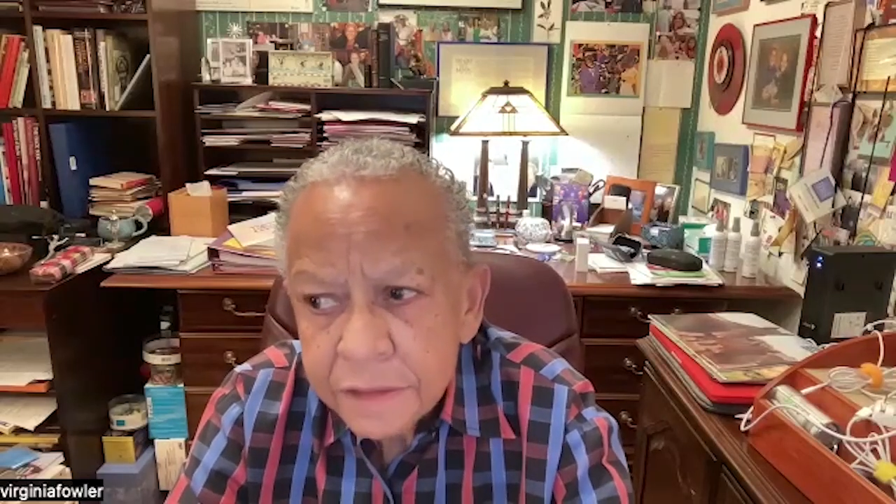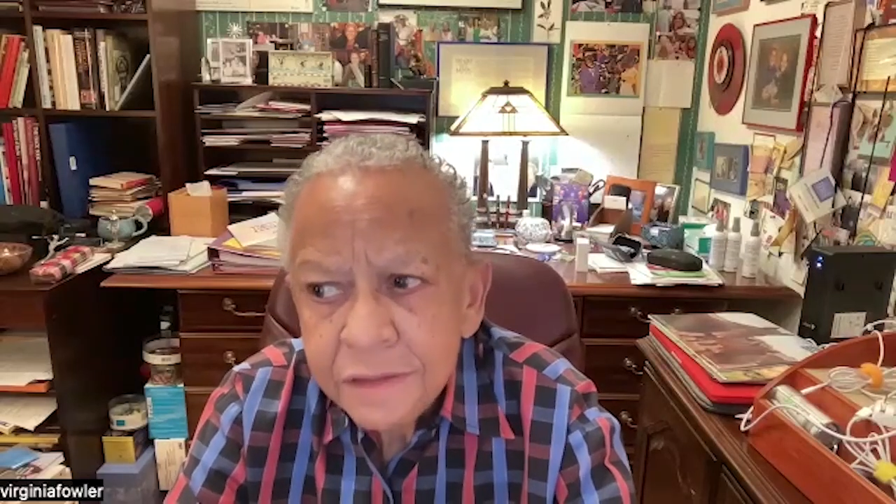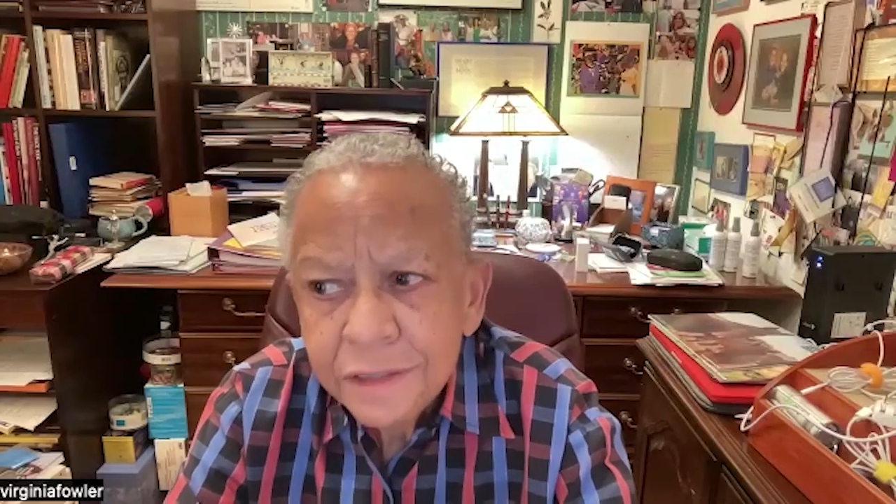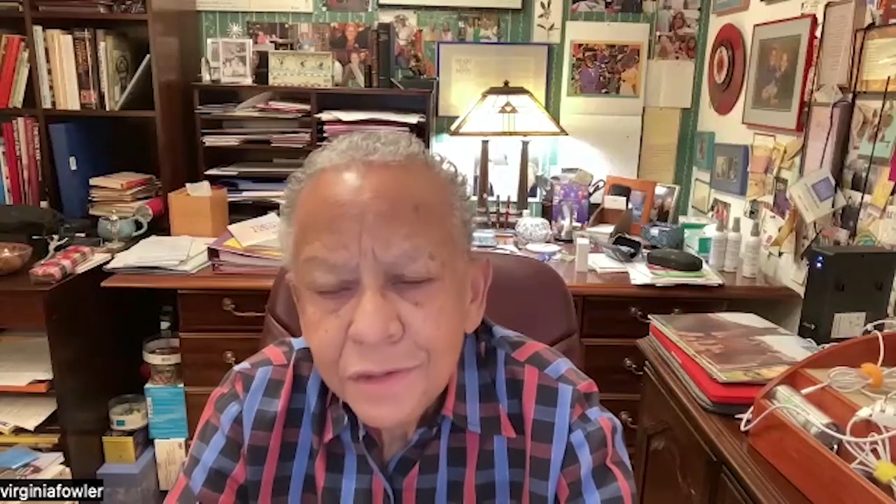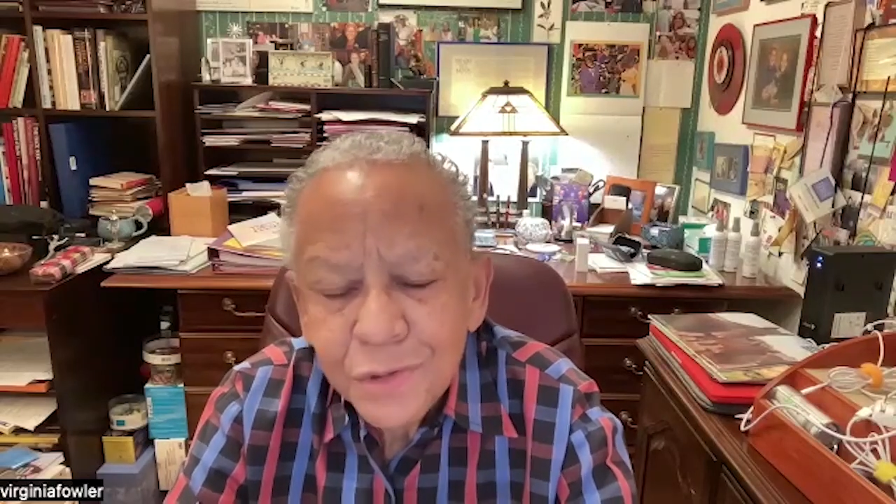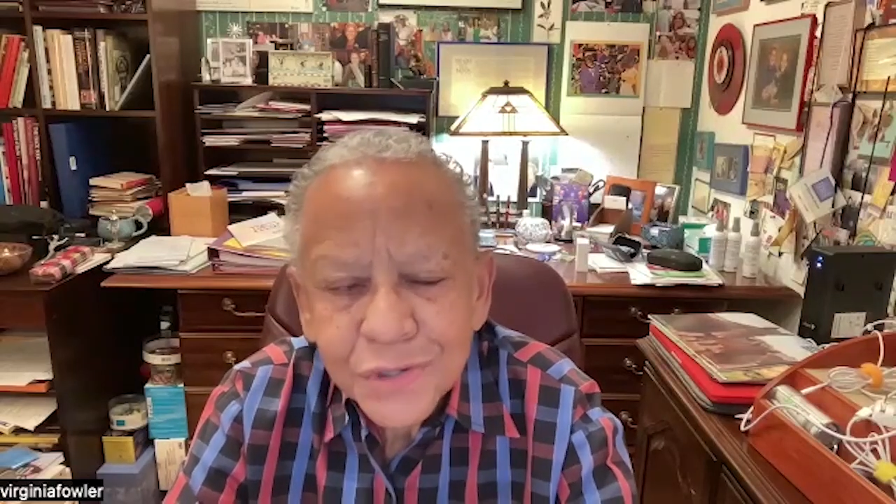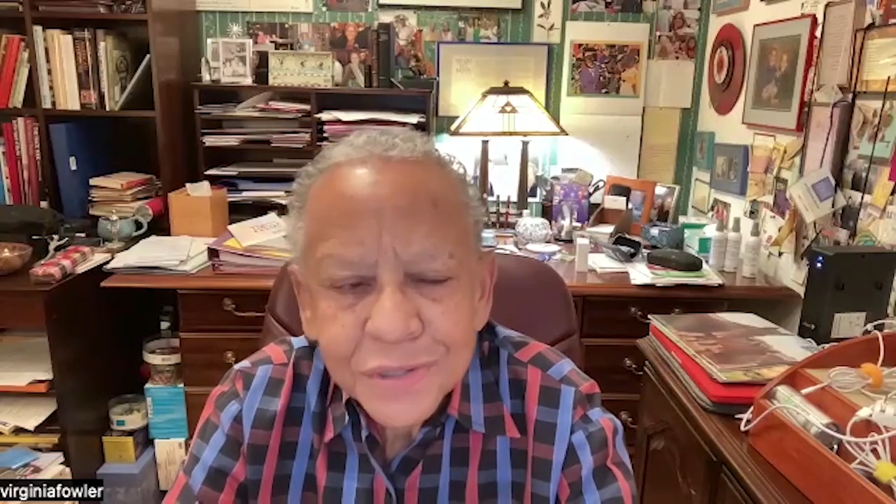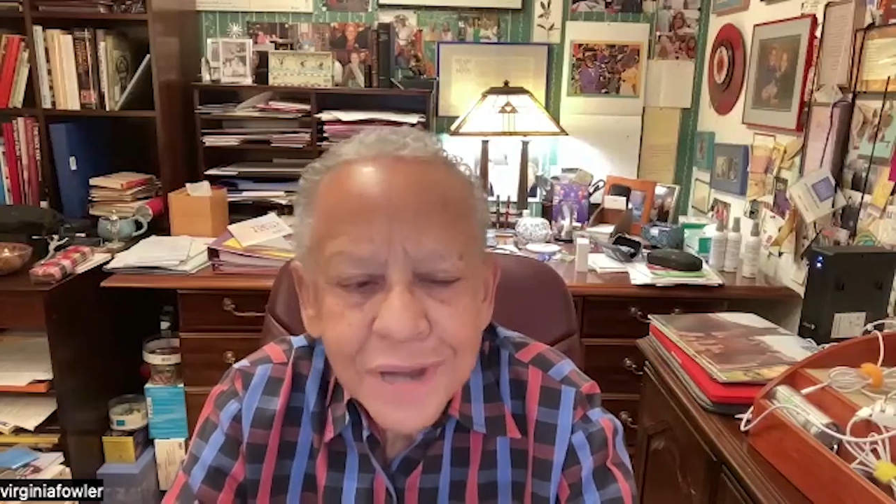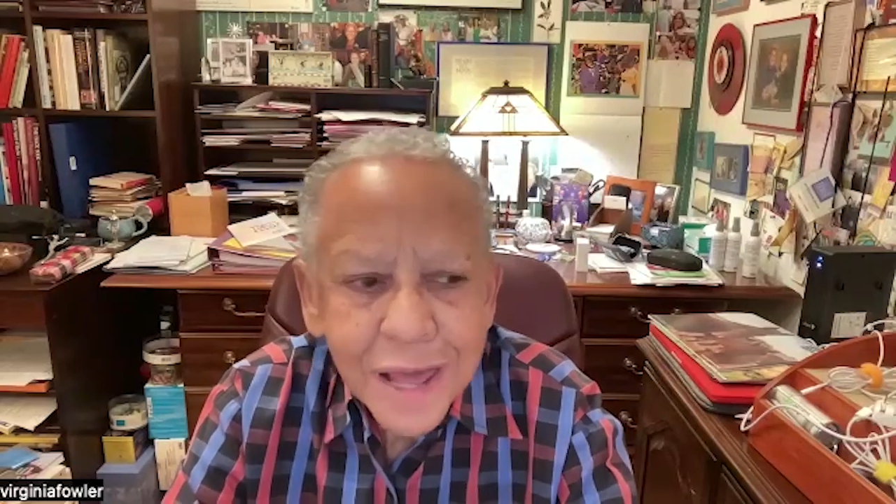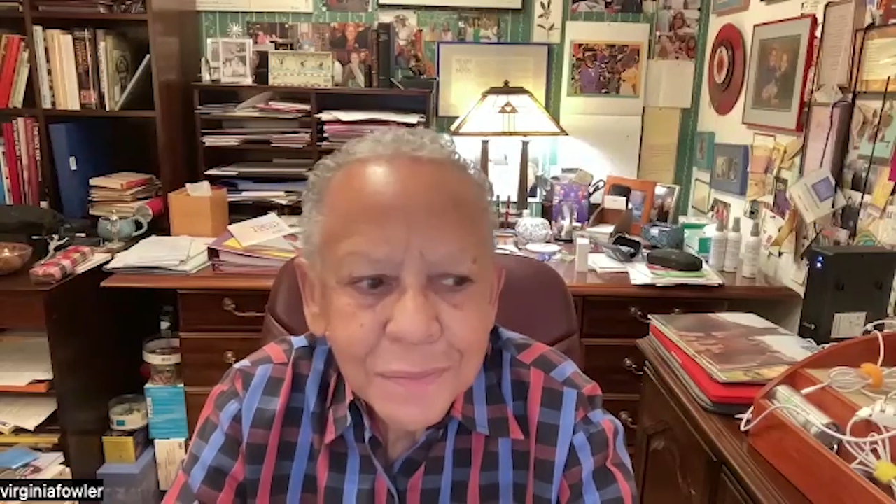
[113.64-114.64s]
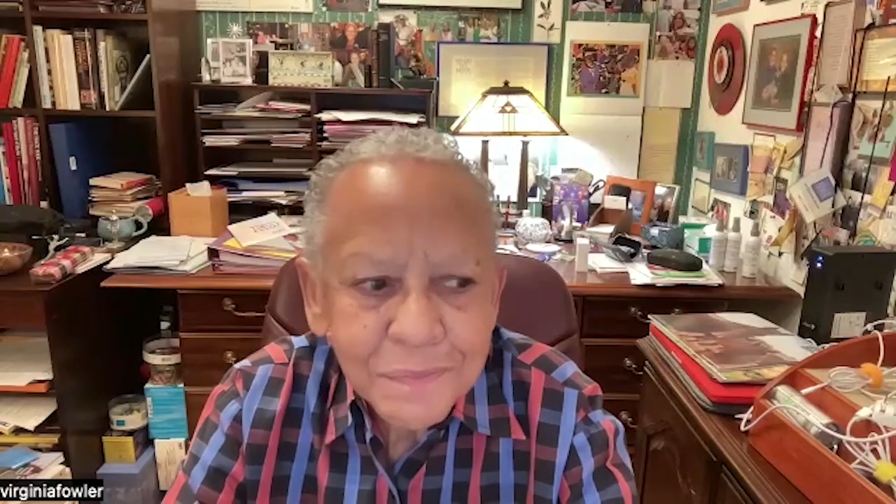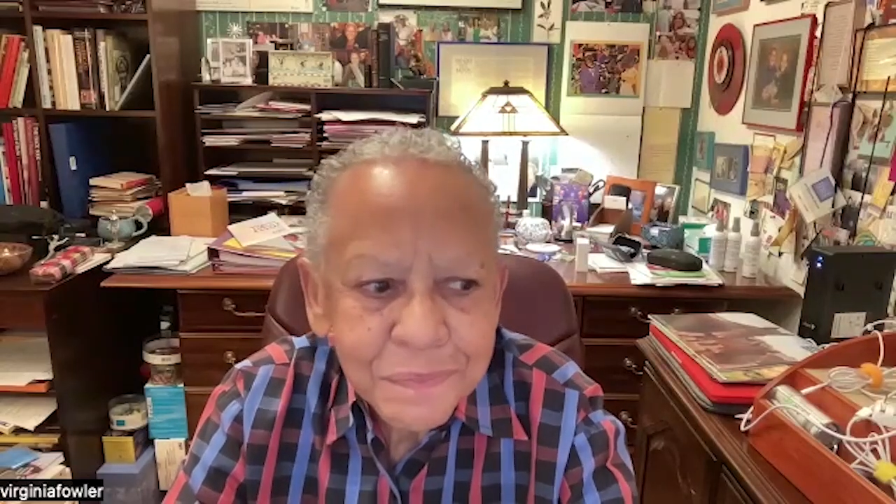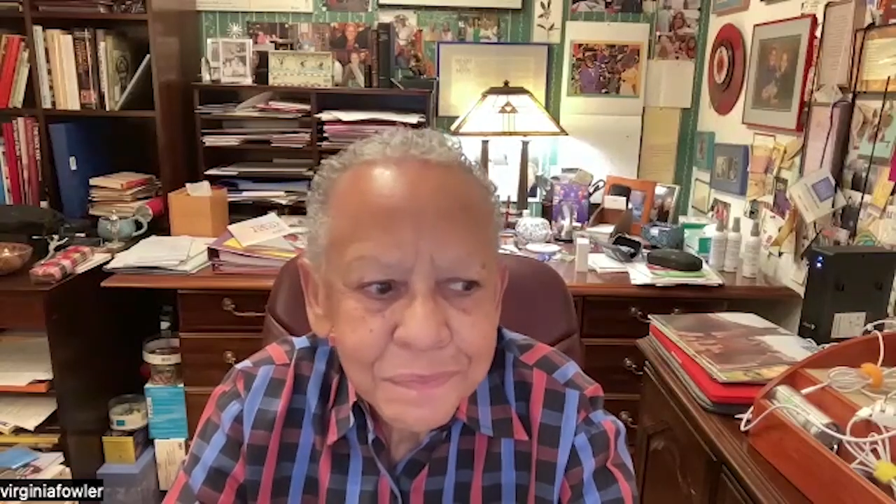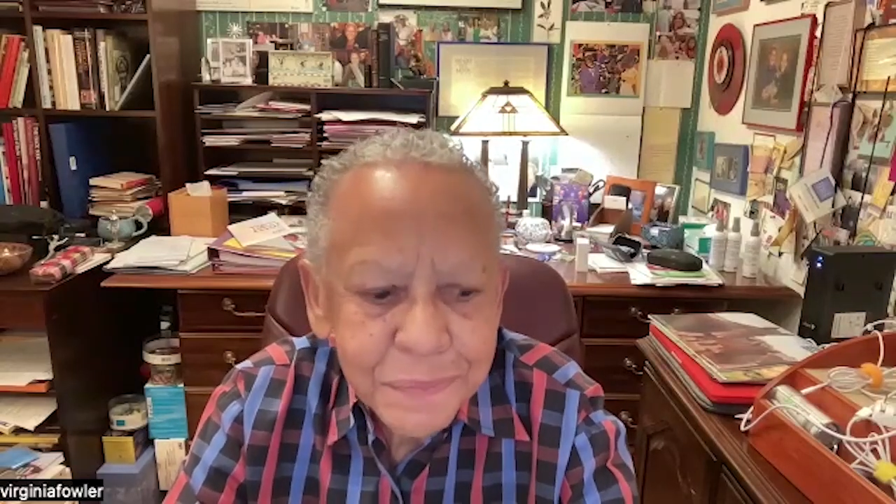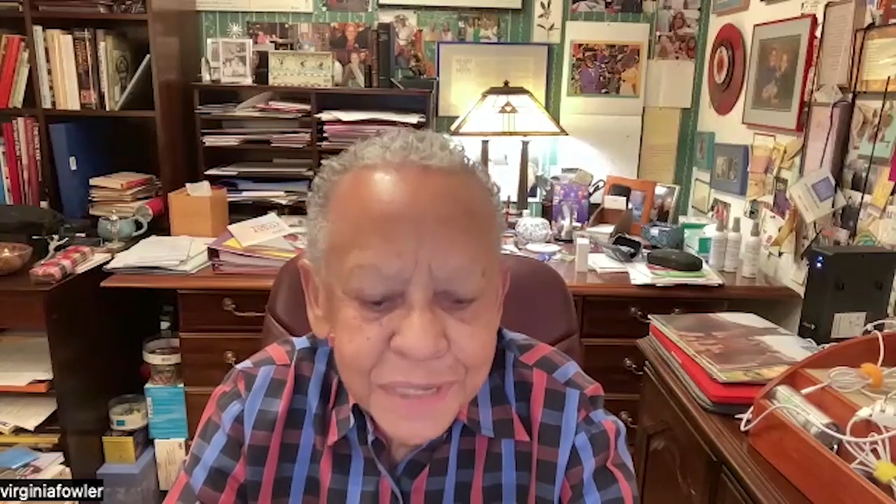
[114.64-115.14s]
you should not
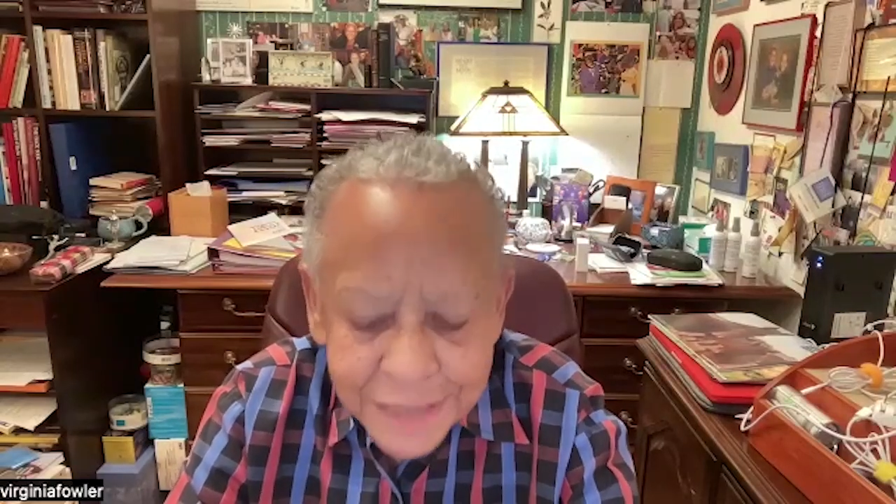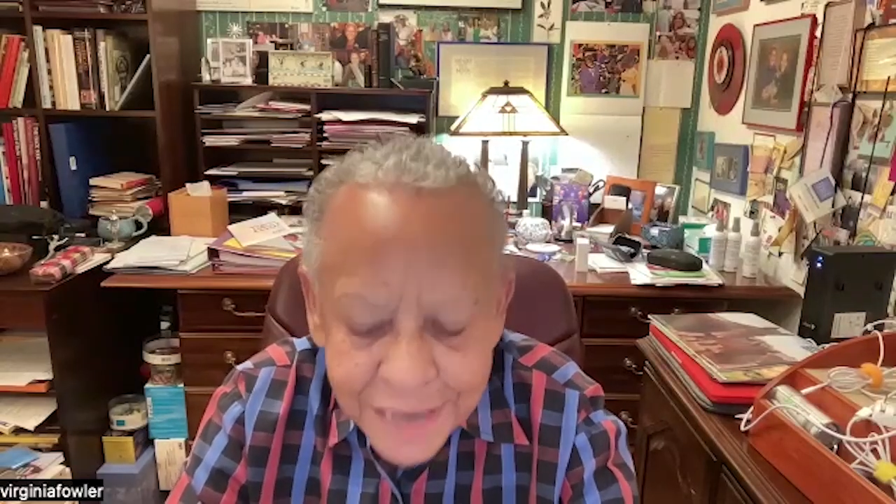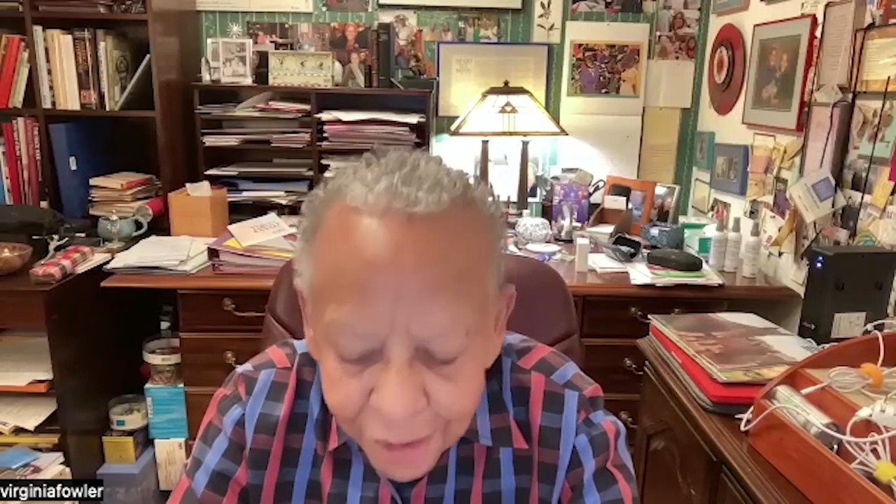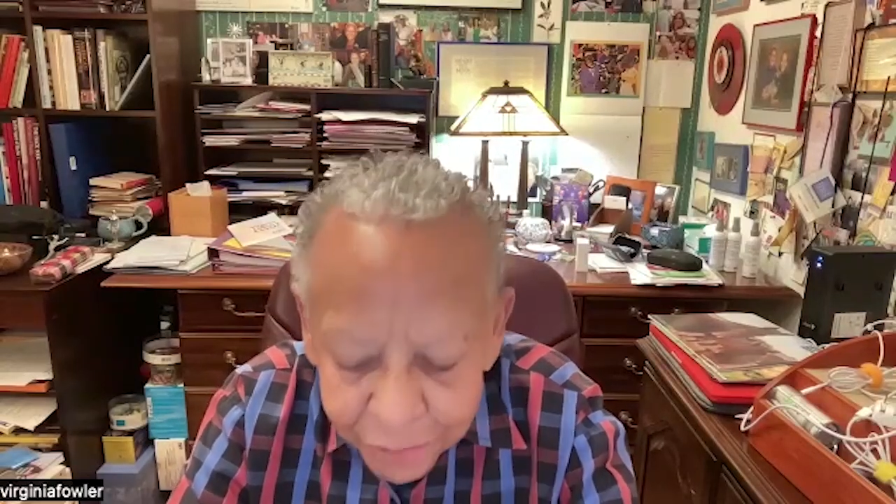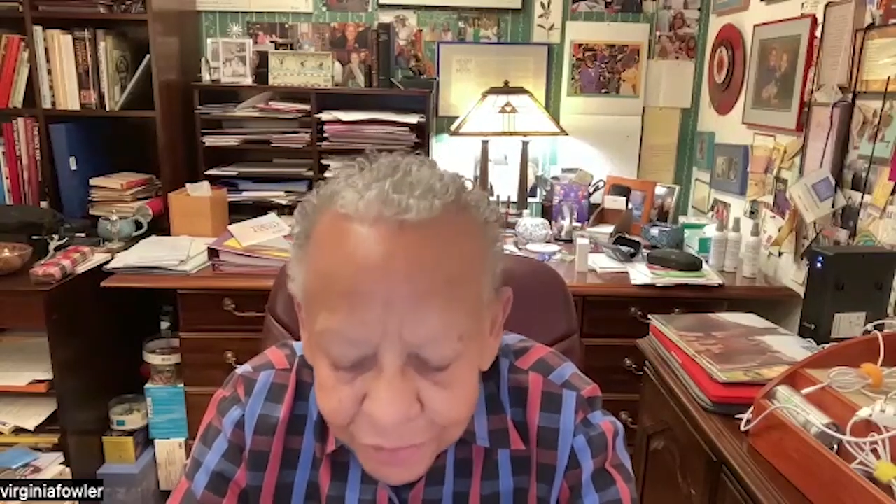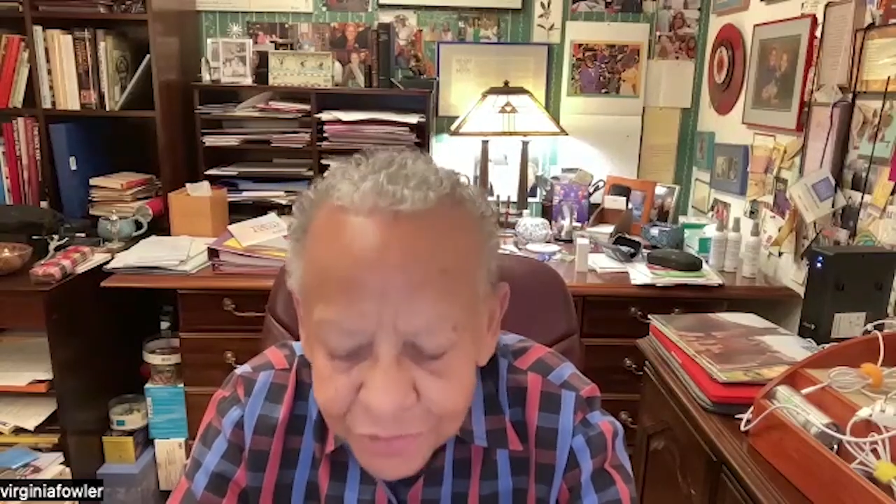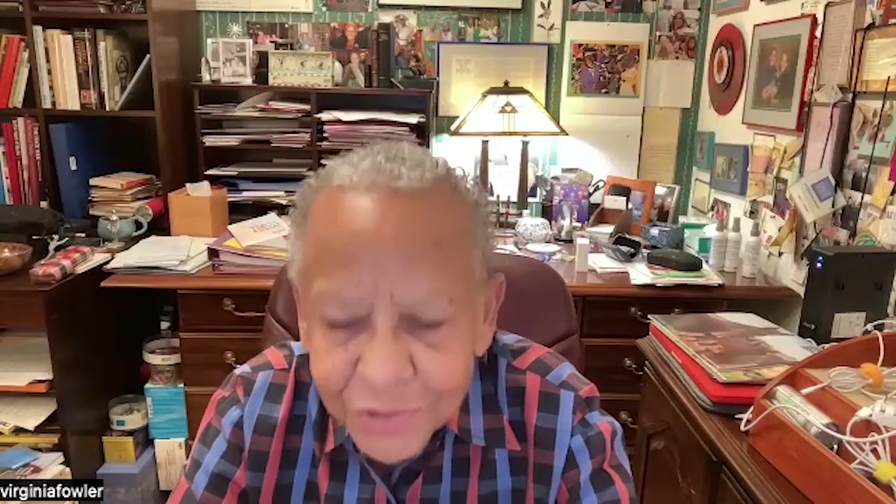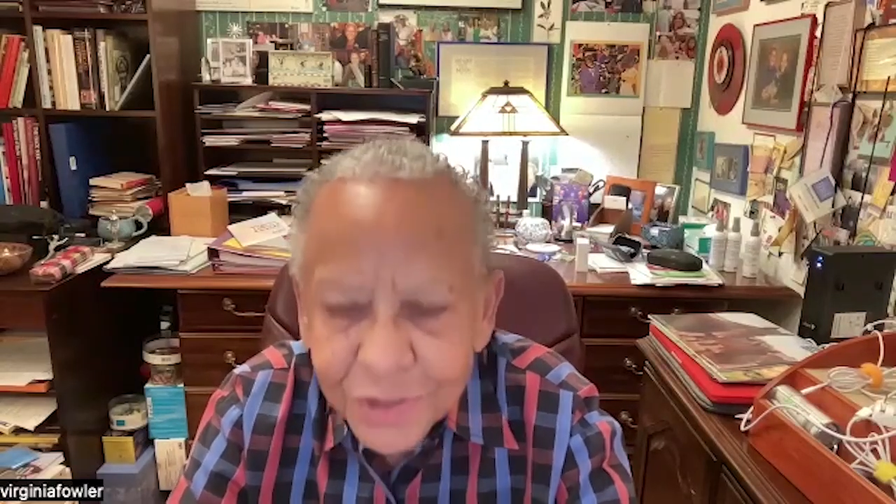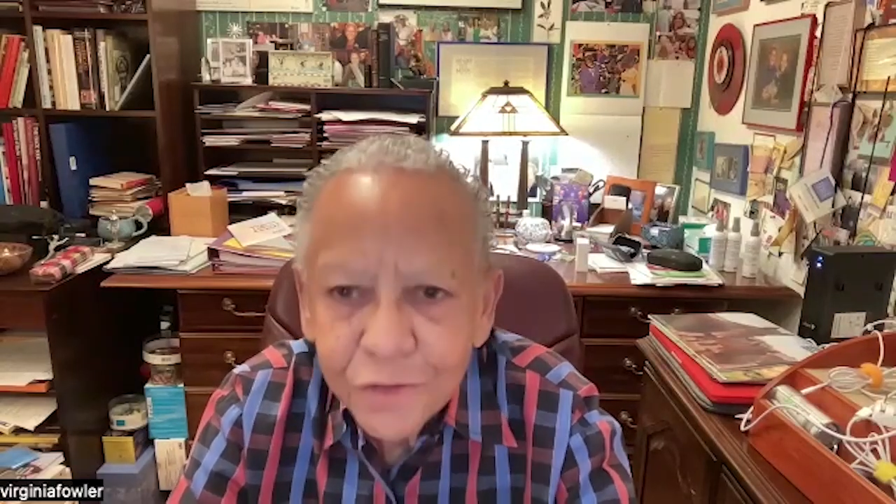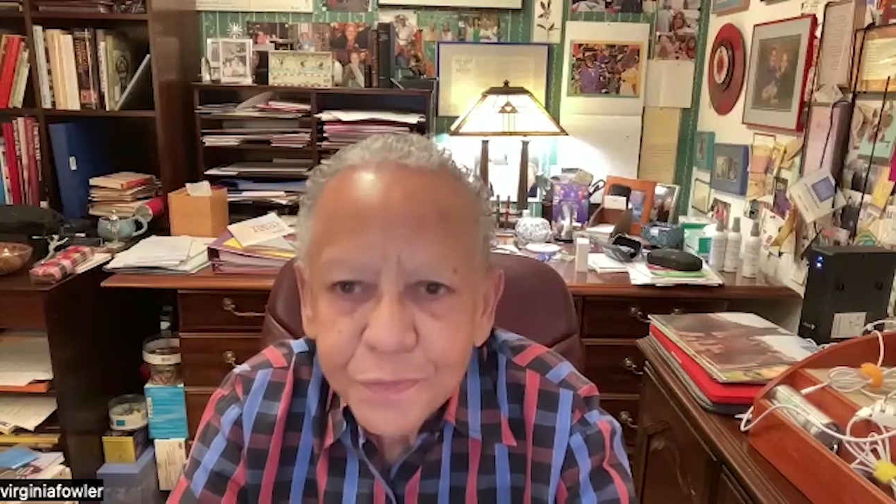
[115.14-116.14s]
be down on yourself